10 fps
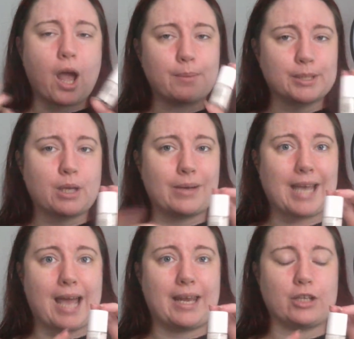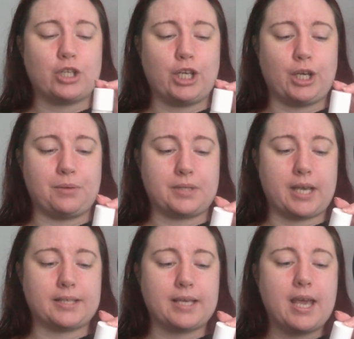so I can actually use
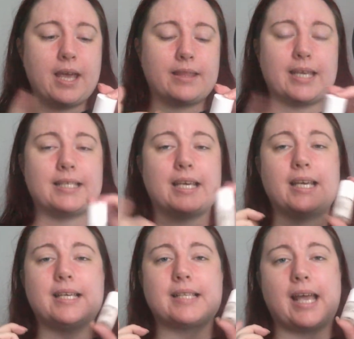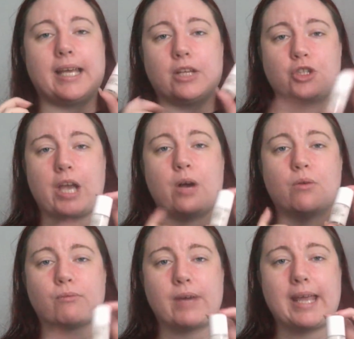this. This is a
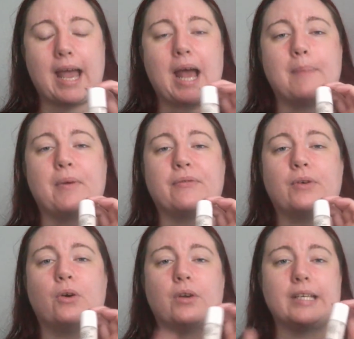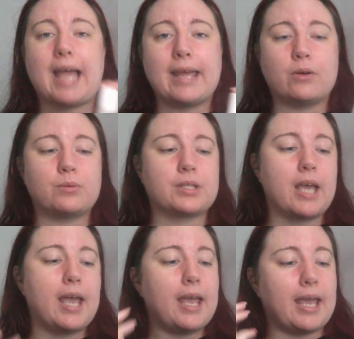gel rehab for nails.
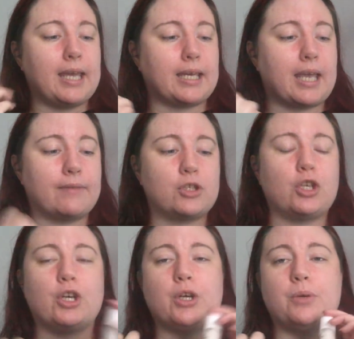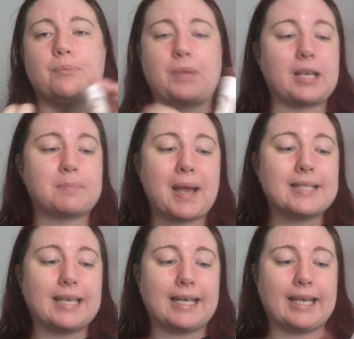It gives you, it's
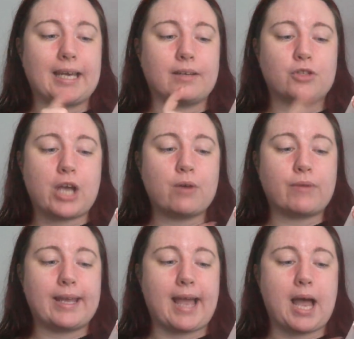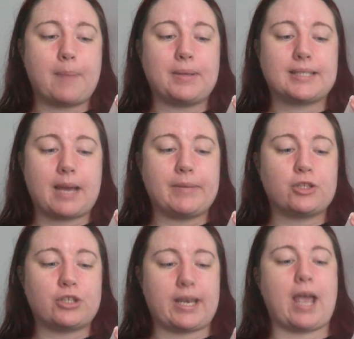basically a gel rehab
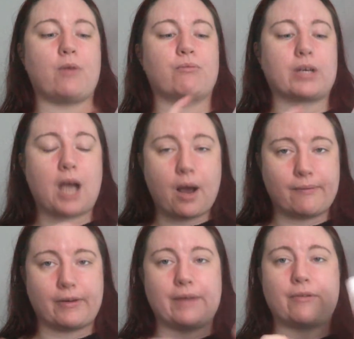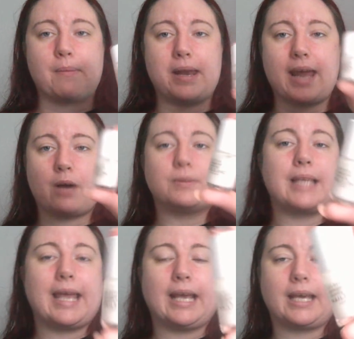damage nail recovery from Nails
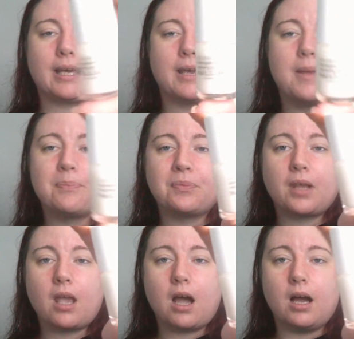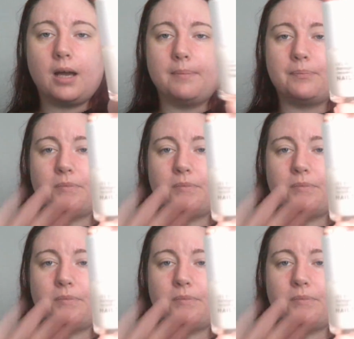Inc.